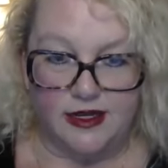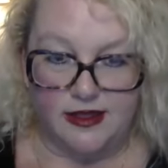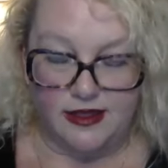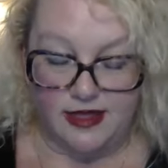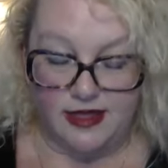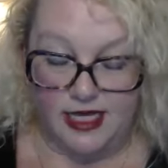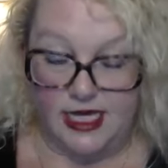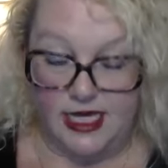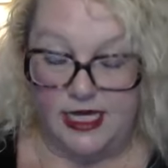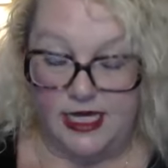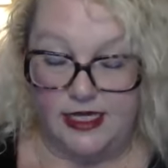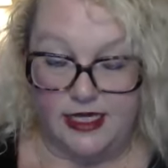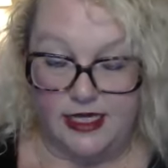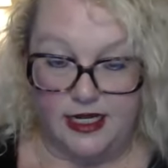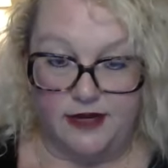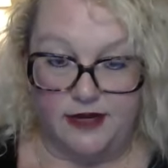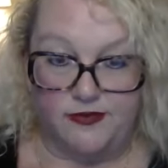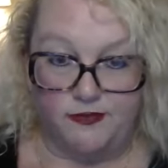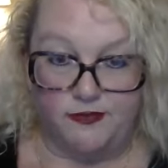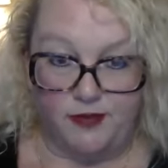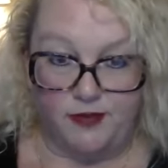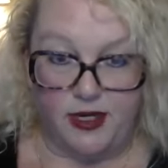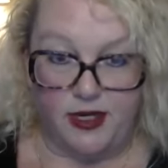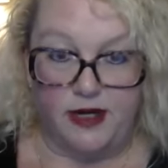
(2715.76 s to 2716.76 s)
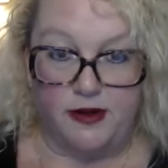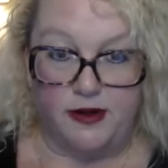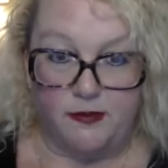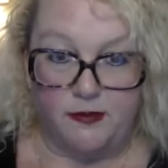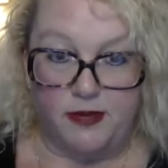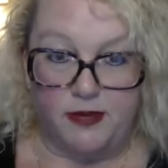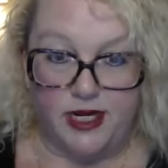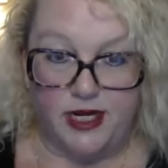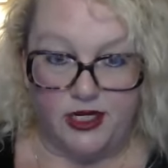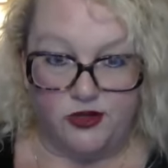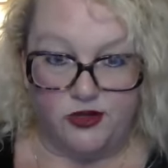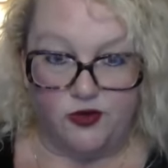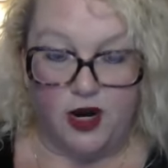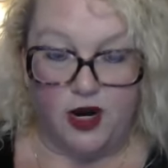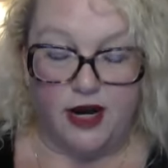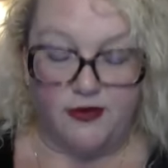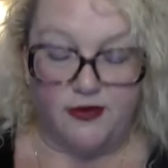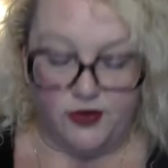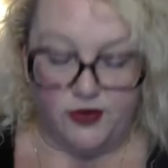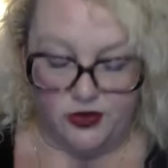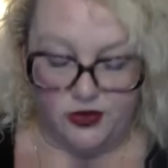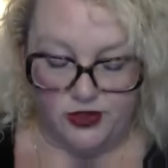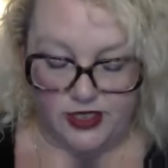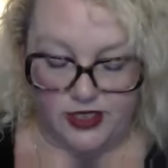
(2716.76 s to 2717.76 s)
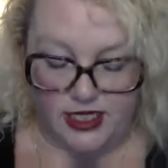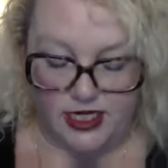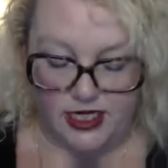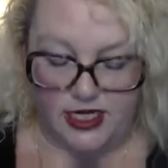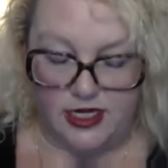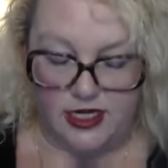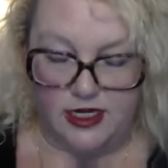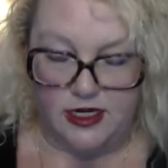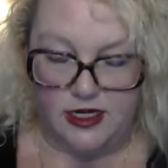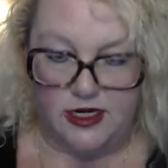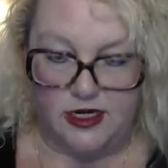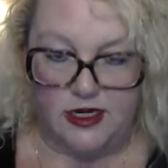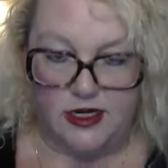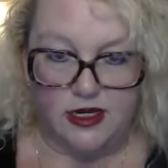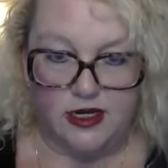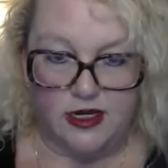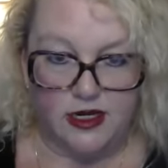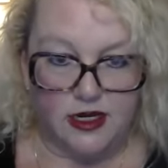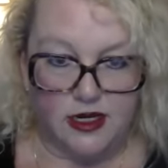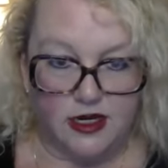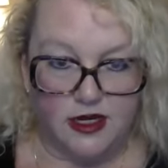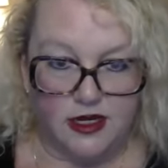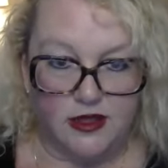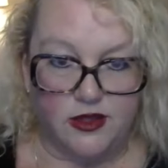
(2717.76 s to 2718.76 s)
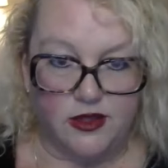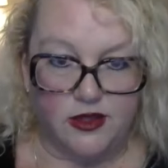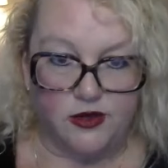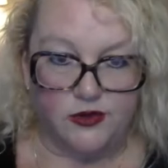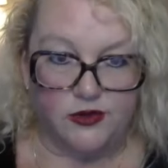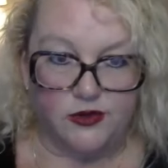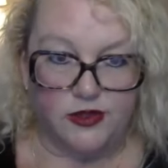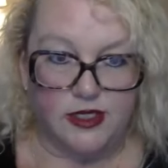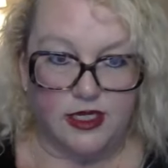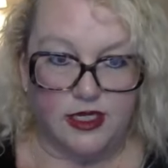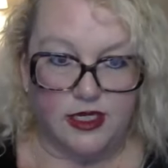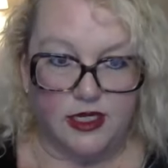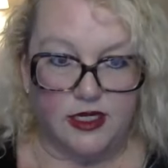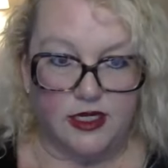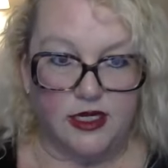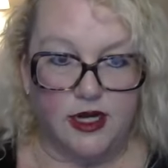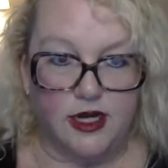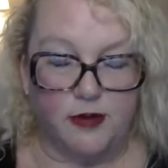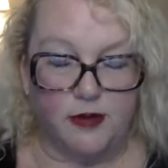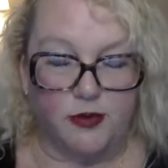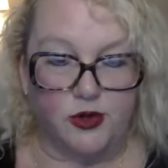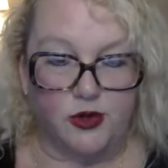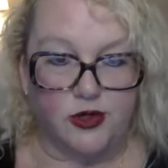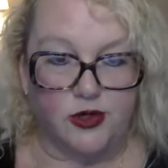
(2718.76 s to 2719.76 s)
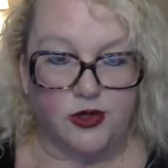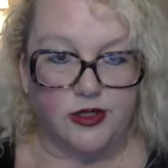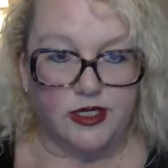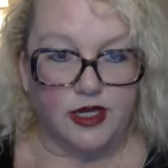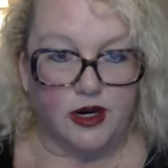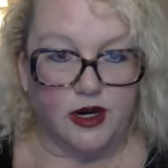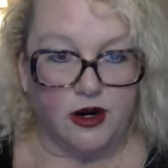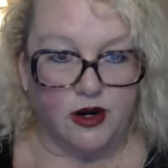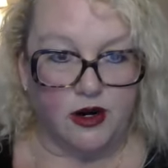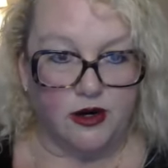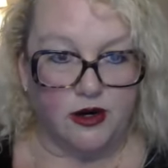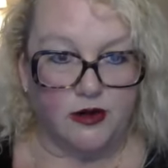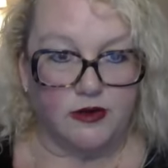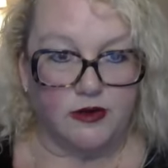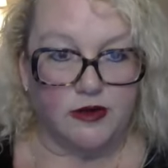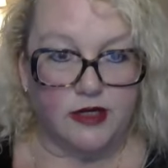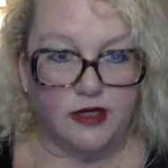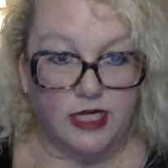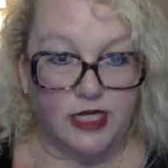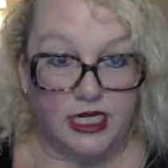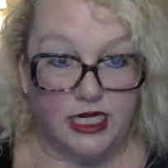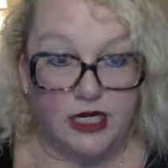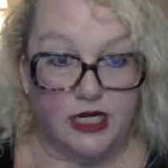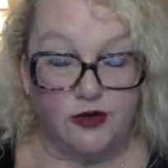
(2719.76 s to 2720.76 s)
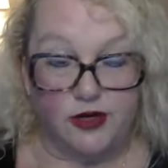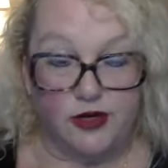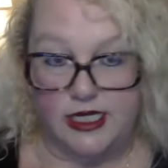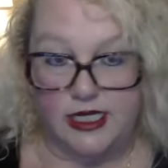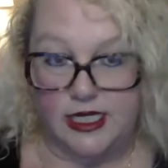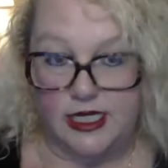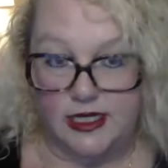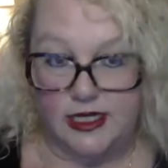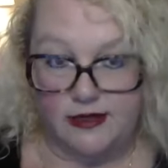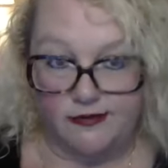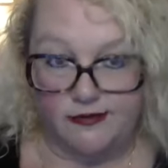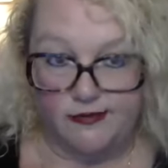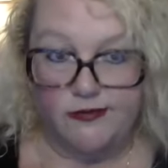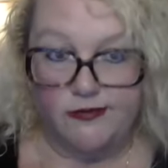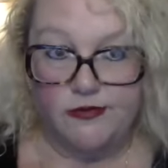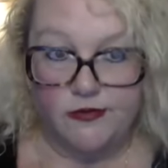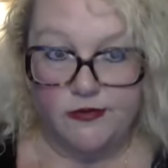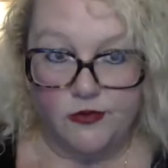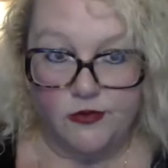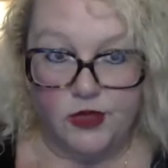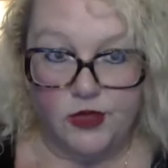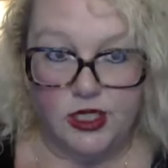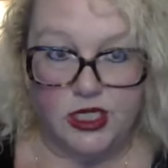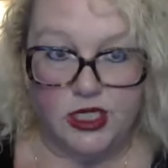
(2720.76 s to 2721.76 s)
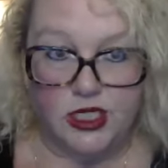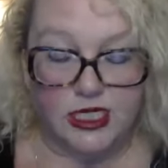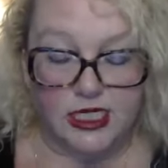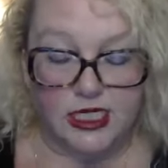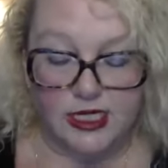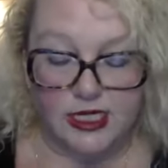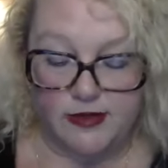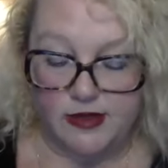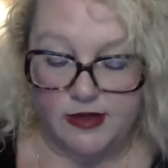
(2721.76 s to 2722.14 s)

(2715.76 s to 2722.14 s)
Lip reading: things that have been big drivers in those numbers are decreasing, which it seems